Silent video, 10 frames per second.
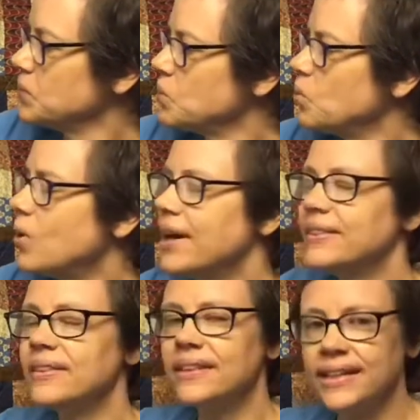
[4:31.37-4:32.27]

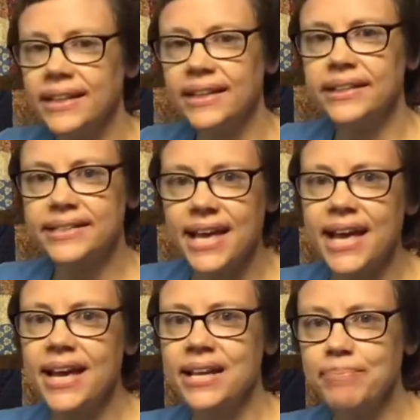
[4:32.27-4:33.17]
One little
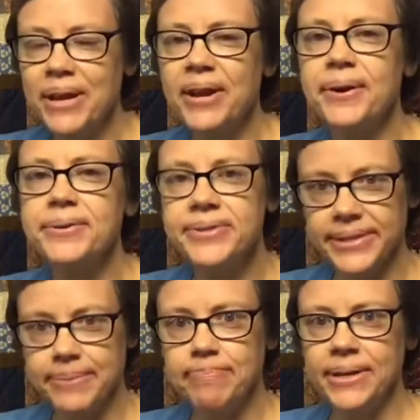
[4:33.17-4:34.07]
teddy bear
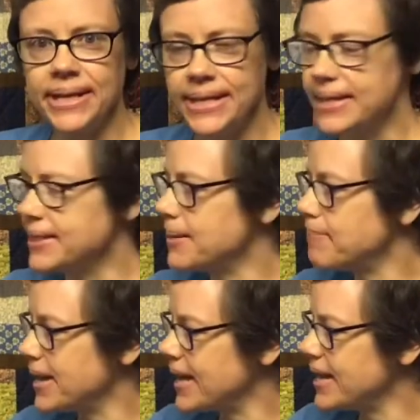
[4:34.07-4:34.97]
sleeping in the
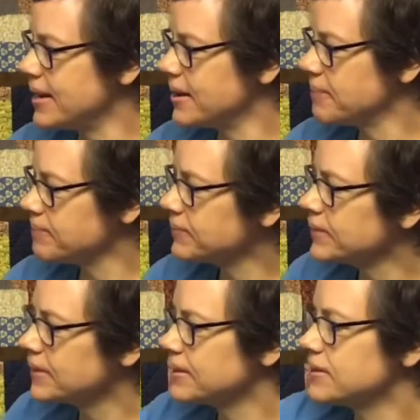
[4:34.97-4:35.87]
bed
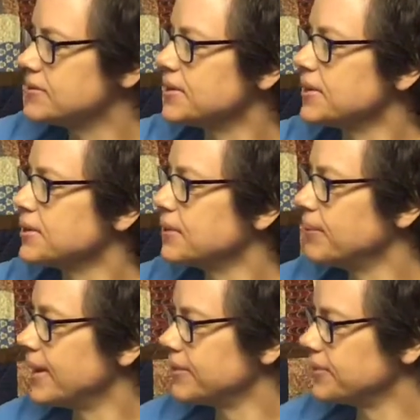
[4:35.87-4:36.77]
zero
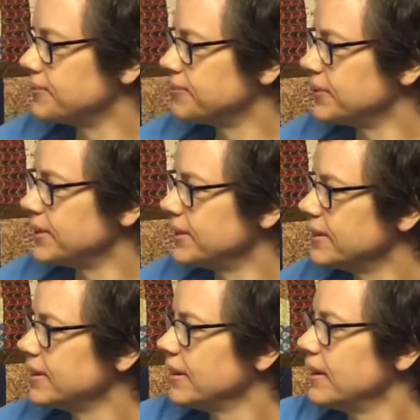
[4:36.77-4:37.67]
at the foot,
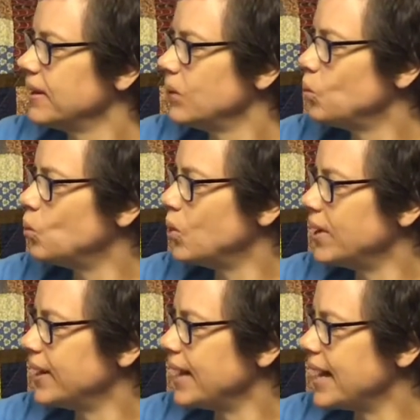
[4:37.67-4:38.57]

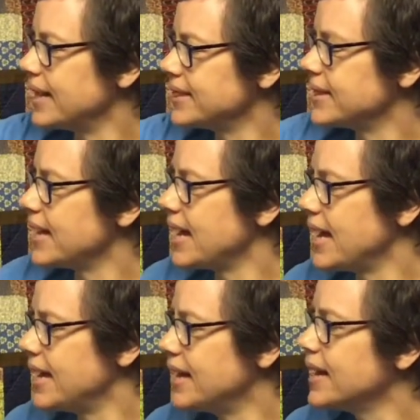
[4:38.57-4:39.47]
one at the
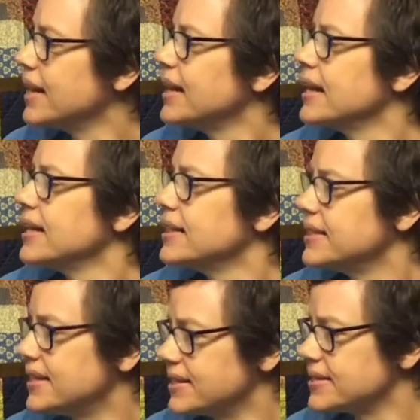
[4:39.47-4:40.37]
head.
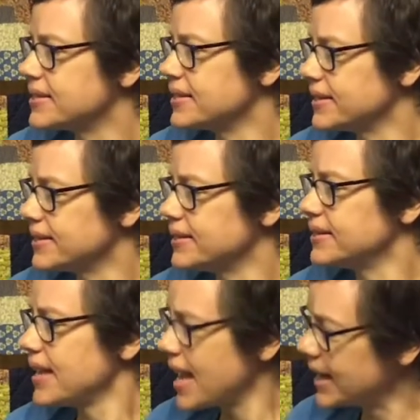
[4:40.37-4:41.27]
This little
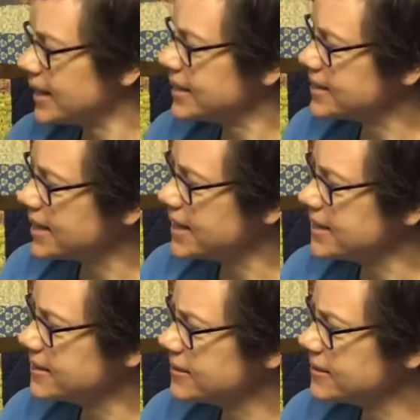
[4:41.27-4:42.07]
teddy says,